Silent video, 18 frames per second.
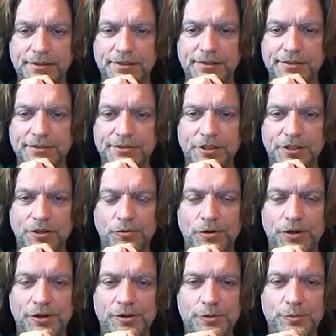So
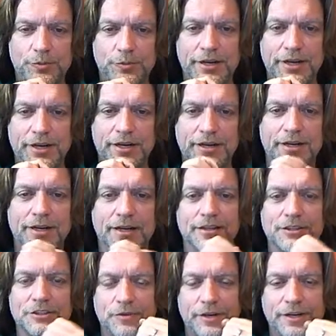we're doing pretty
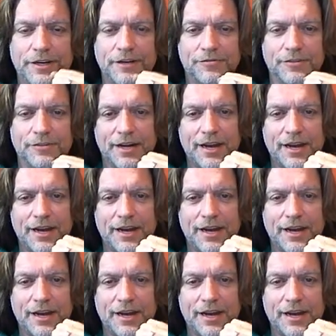good. Three different